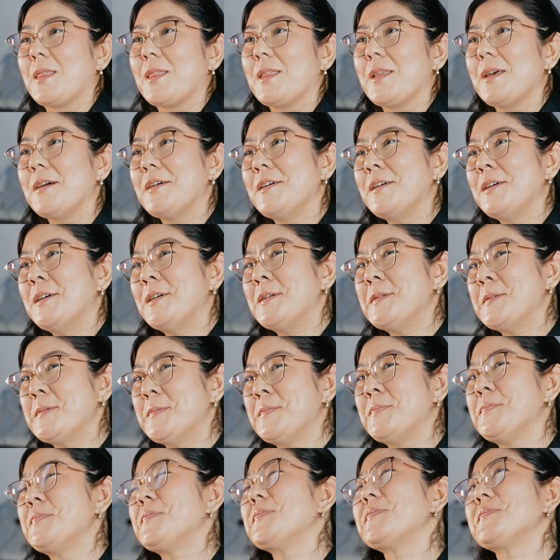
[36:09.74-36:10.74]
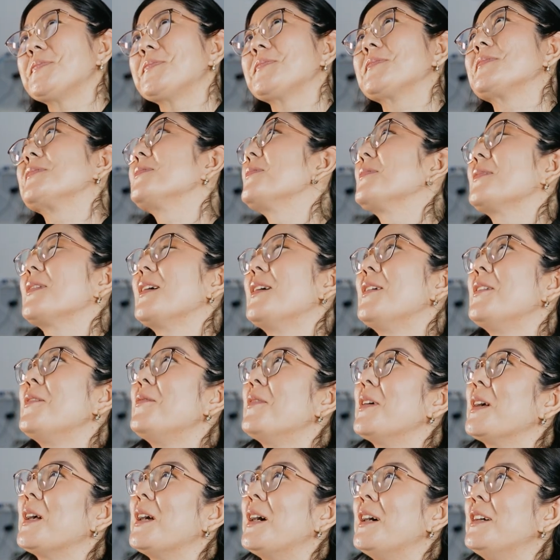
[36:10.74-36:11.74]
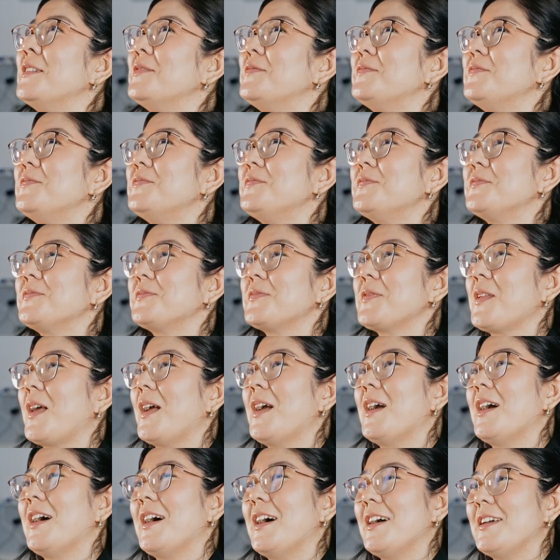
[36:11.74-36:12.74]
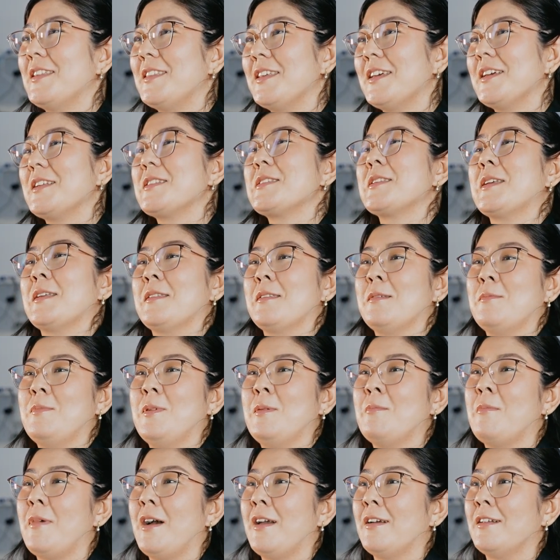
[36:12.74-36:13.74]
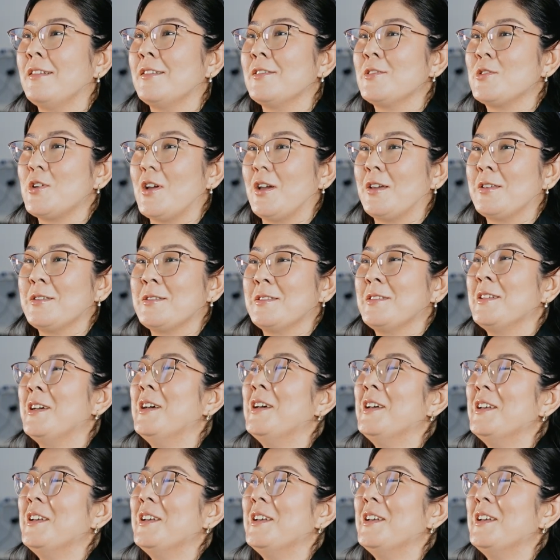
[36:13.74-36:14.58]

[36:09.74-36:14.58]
Oh my God. I think it's gonna be Michael Jackson.